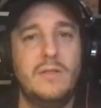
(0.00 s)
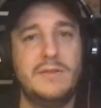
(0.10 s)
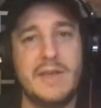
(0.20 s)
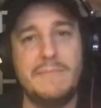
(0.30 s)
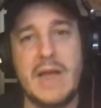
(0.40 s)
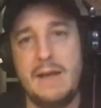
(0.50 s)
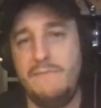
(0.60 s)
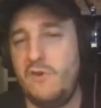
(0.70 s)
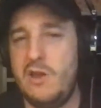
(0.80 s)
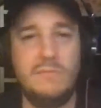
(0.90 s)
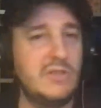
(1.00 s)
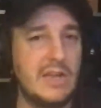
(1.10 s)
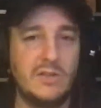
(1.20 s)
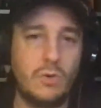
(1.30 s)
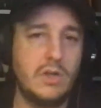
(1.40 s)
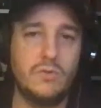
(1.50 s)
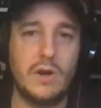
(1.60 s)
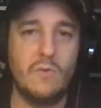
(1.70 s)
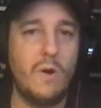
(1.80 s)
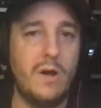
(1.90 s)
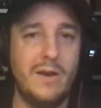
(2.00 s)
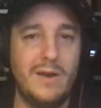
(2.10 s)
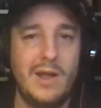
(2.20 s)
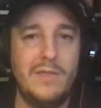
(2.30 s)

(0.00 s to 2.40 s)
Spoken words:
the same time frame, say 2021,